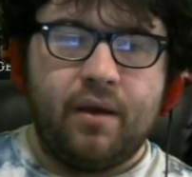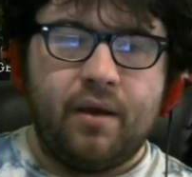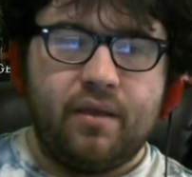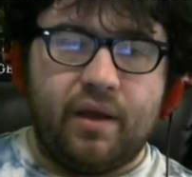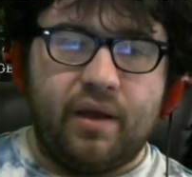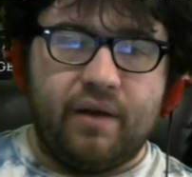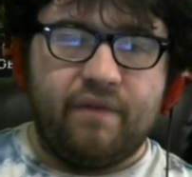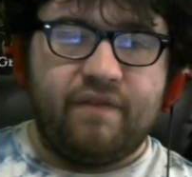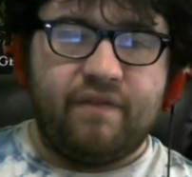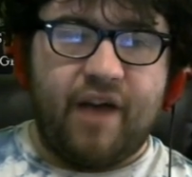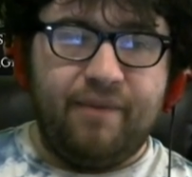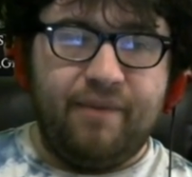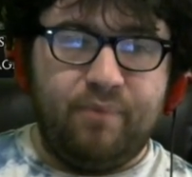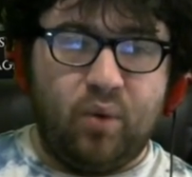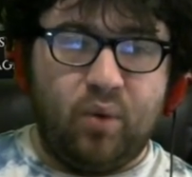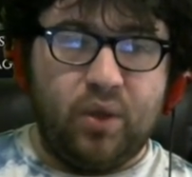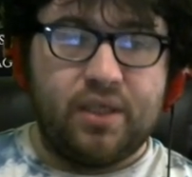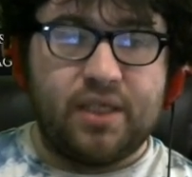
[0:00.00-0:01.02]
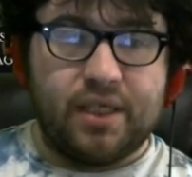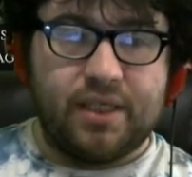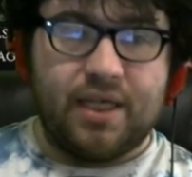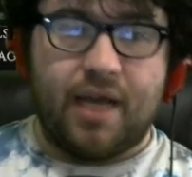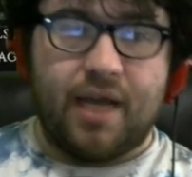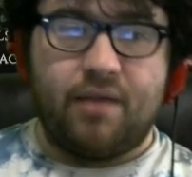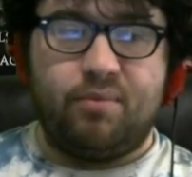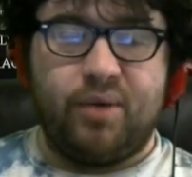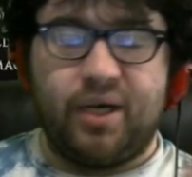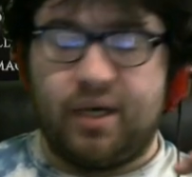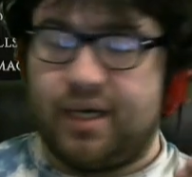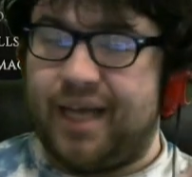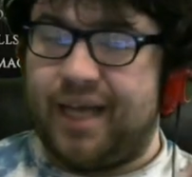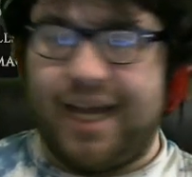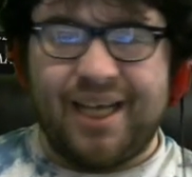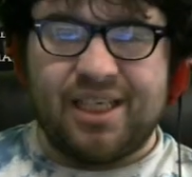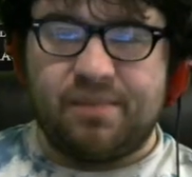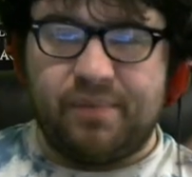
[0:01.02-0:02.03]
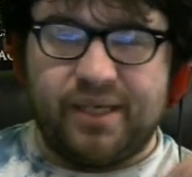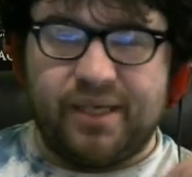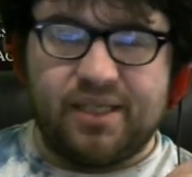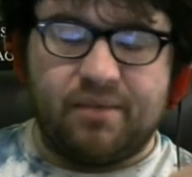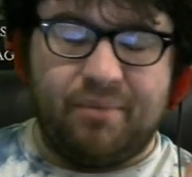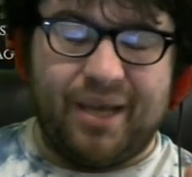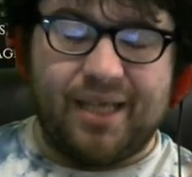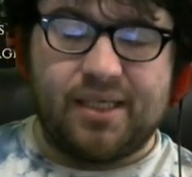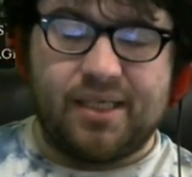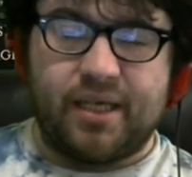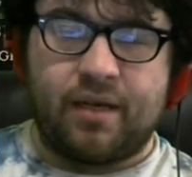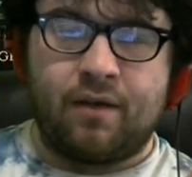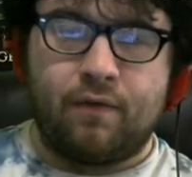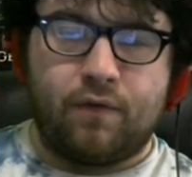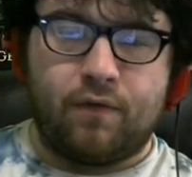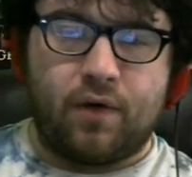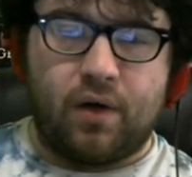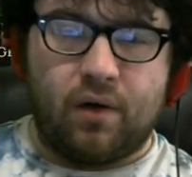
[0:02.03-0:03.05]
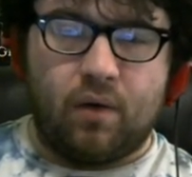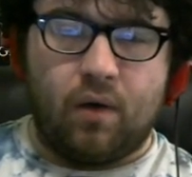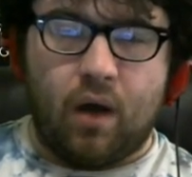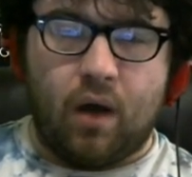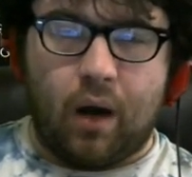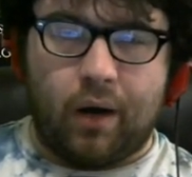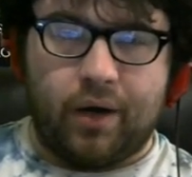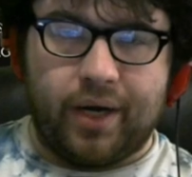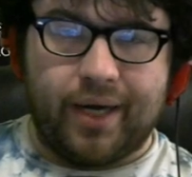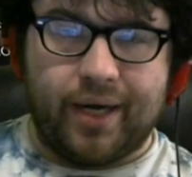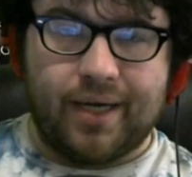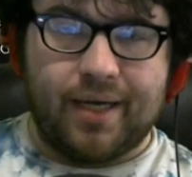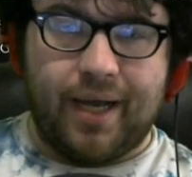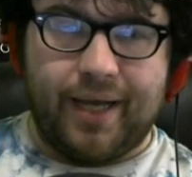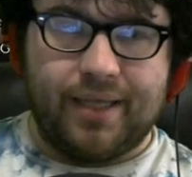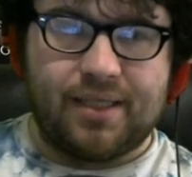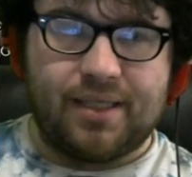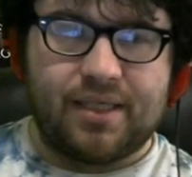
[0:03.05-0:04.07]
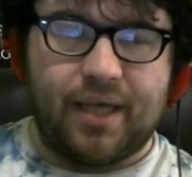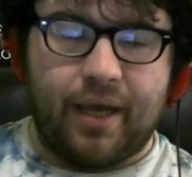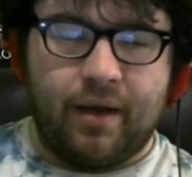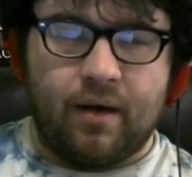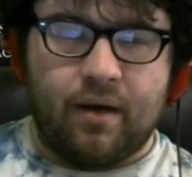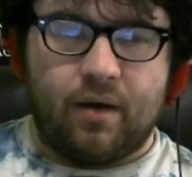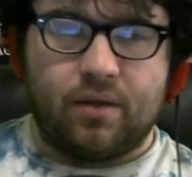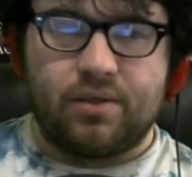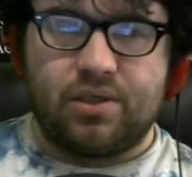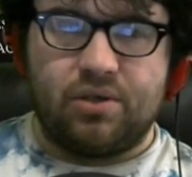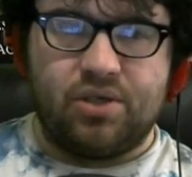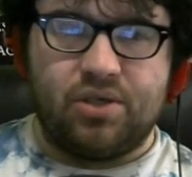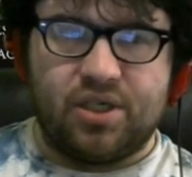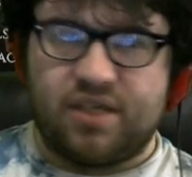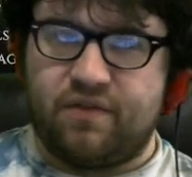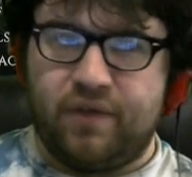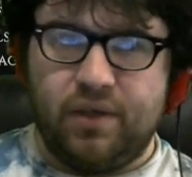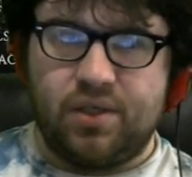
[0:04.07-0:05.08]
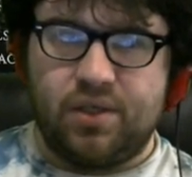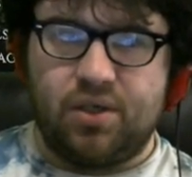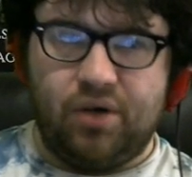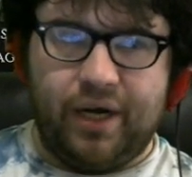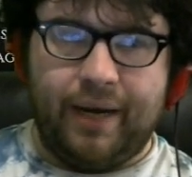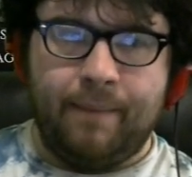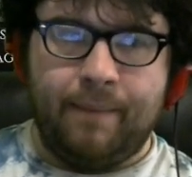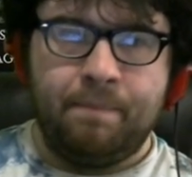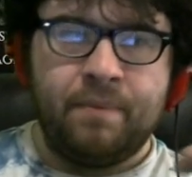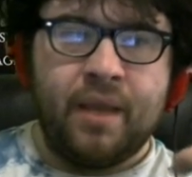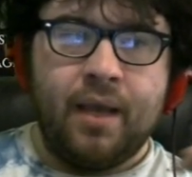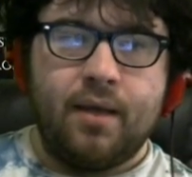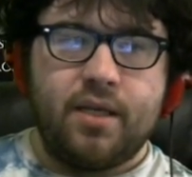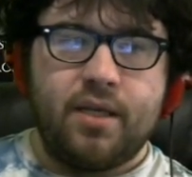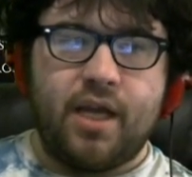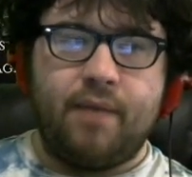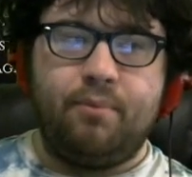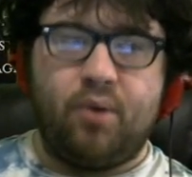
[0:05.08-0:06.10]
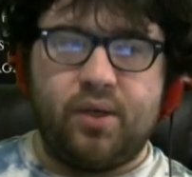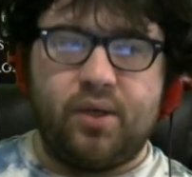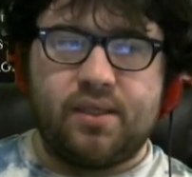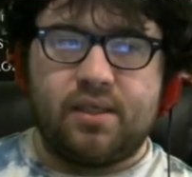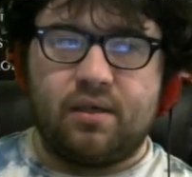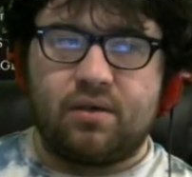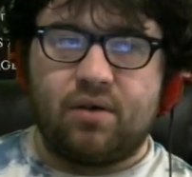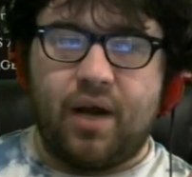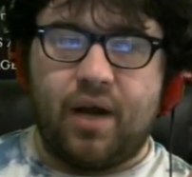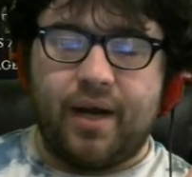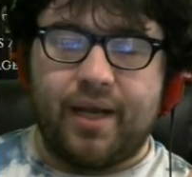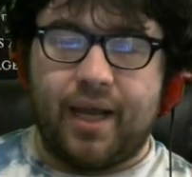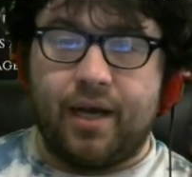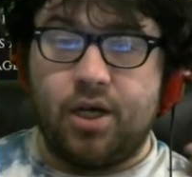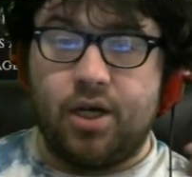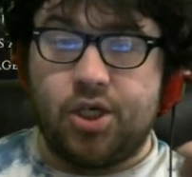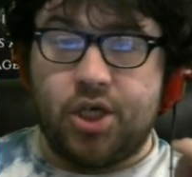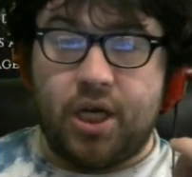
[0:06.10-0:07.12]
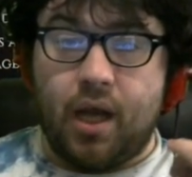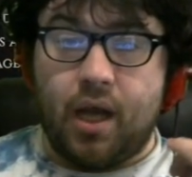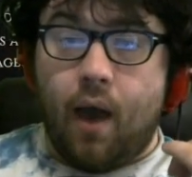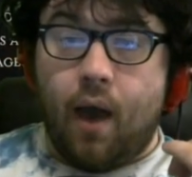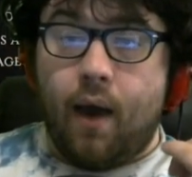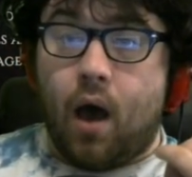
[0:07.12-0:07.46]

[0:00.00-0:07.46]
Then 5 points into Deathbringer. Cast speed's amazing for our ignites, and also just feels great. 10 points in Necrotic Energy.